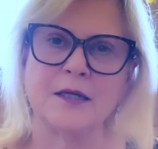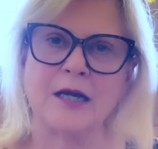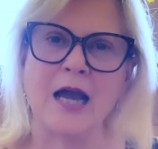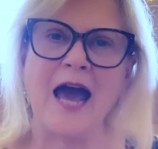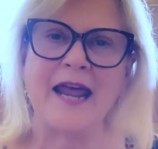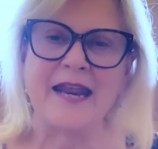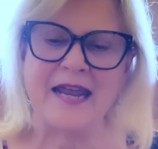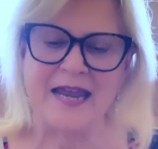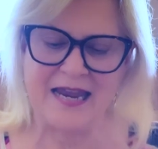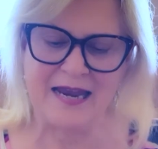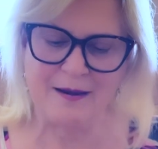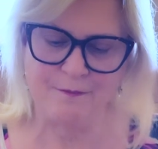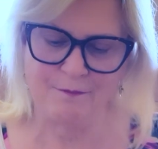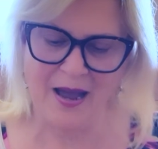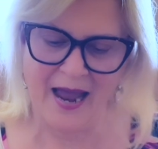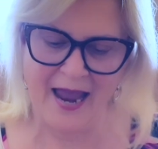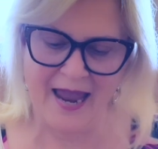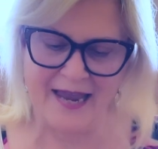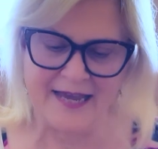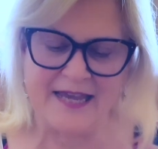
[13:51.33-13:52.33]
gotta eat
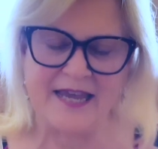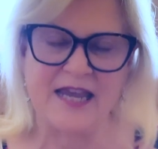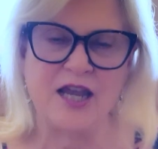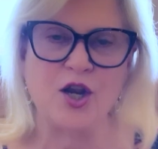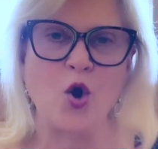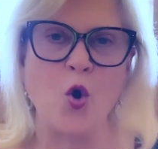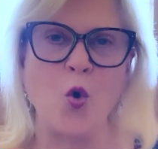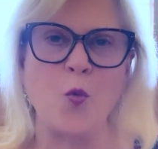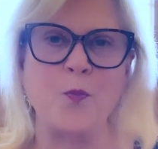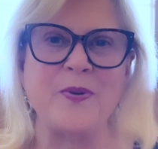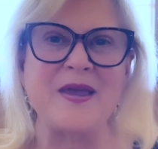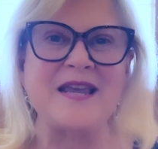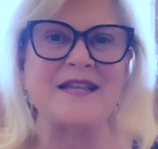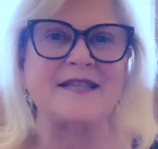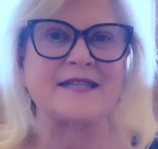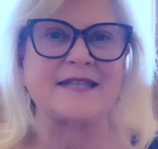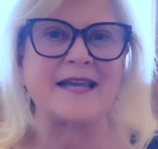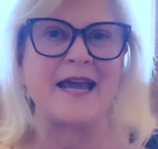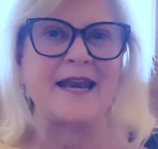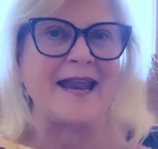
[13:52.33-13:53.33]
my keto
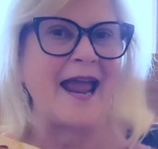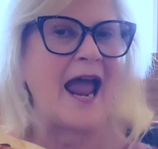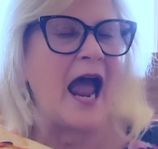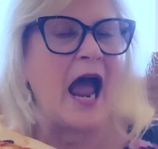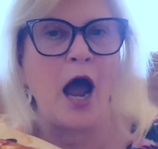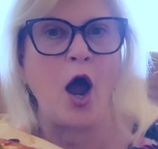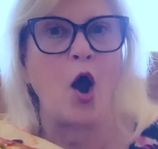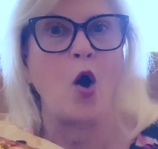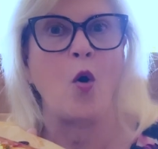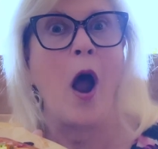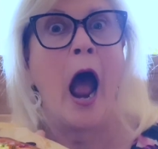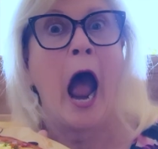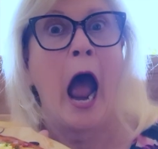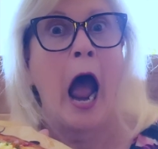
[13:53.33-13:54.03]
pizza now.